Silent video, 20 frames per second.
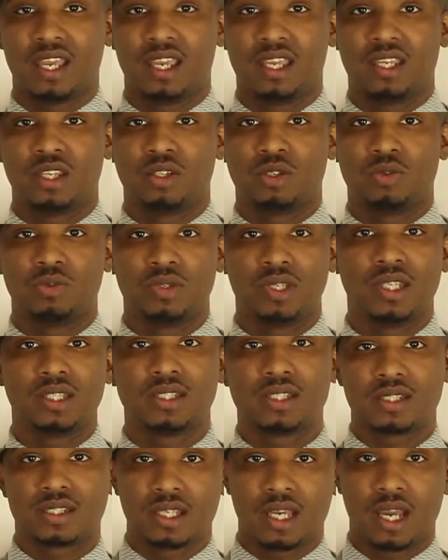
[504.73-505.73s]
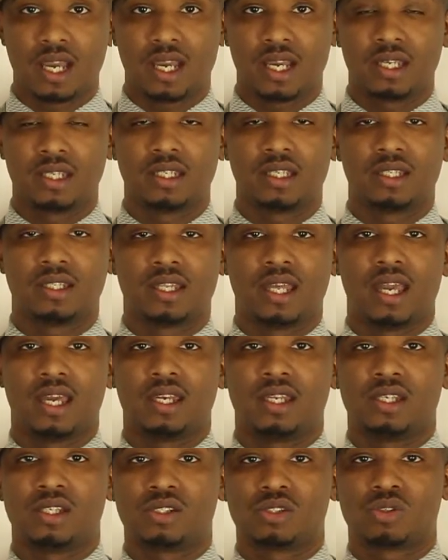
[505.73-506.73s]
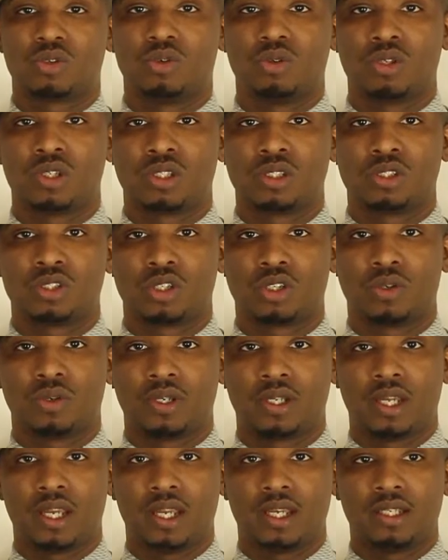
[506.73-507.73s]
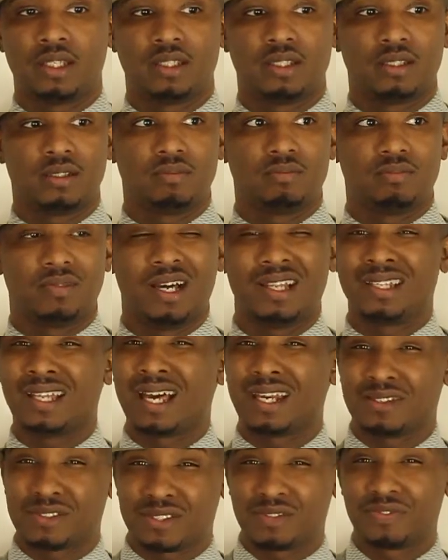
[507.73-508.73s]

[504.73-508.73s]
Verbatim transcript: a unique design that is going to create a lot of